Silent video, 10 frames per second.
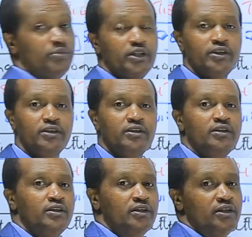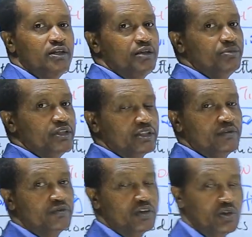be
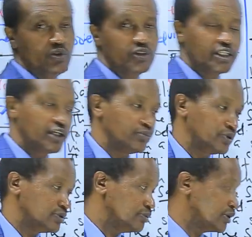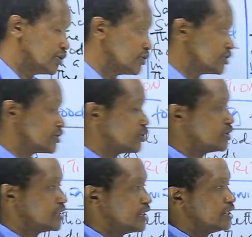preserved for a long time, because
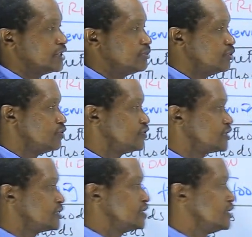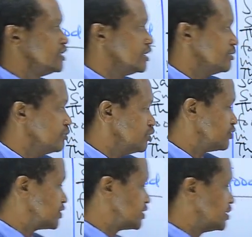salting removes
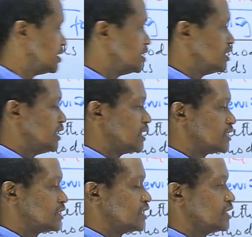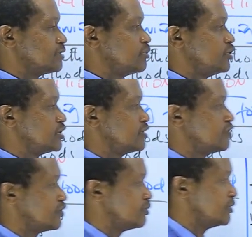excess moisture
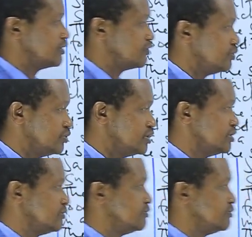from the food.